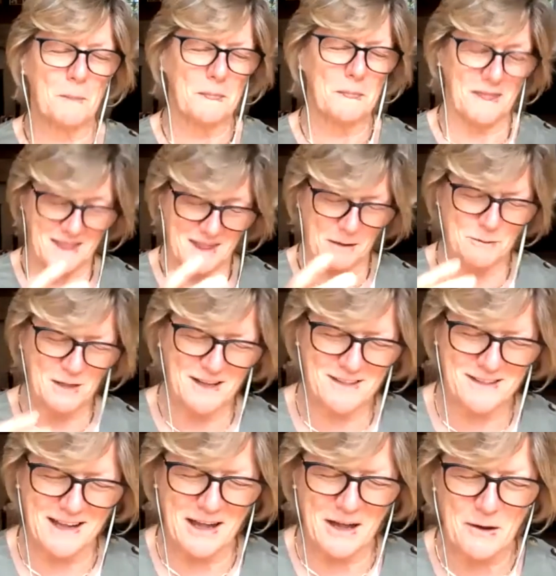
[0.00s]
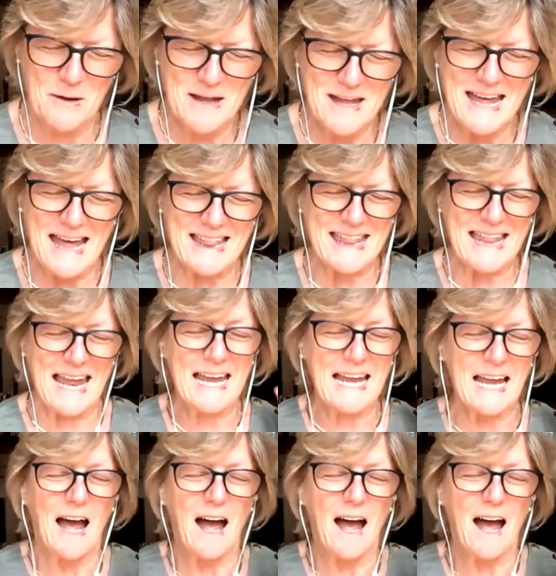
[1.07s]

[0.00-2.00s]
some years ago and saying,